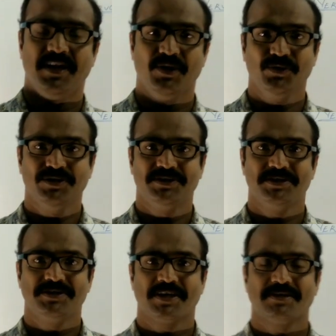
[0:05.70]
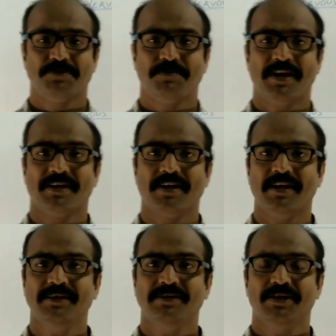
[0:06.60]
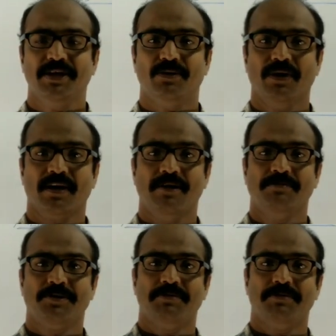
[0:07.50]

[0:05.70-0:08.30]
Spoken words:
Hello, this is Dr. Panigrai. Welcome